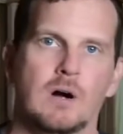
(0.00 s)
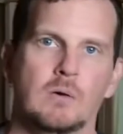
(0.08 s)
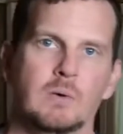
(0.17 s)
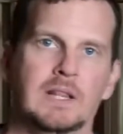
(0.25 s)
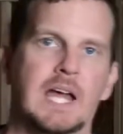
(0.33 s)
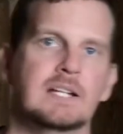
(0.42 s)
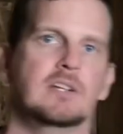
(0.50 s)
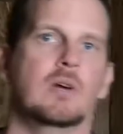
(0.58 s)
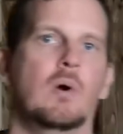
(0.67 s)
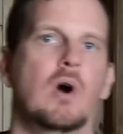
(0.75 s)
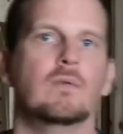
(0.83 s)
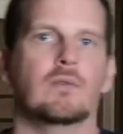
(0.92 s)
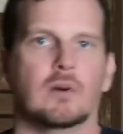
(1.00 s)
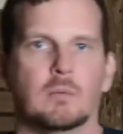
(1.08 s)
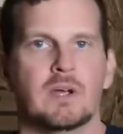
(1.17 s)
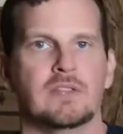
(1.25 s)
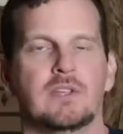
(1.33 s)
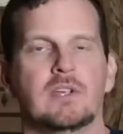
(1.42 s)
We'd like to go over it
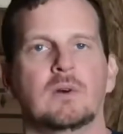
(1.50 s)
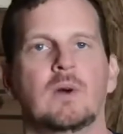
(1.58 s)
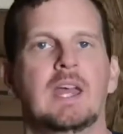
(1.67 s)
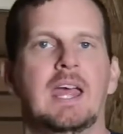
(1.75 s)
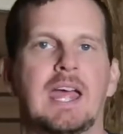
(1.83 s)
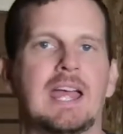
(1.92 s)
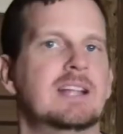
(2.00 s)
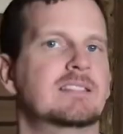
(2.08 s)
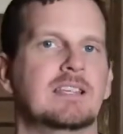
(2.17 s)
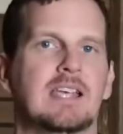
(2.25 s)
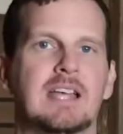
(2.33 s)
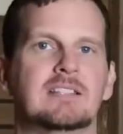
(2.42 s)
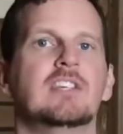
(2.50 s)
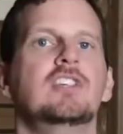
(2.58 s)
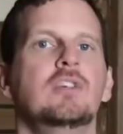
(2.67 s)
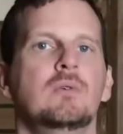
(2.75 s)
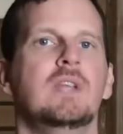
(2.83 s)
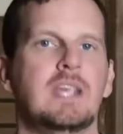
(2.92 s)
with you. It's a
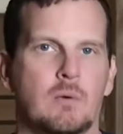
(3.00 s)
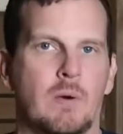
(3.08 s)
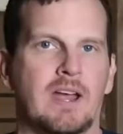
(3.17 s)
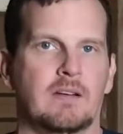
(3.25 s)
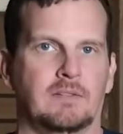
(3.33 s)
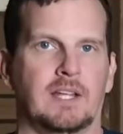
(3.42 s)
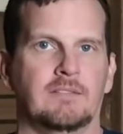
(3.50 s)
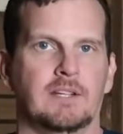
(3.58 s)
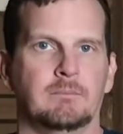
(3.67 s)
unique way of living,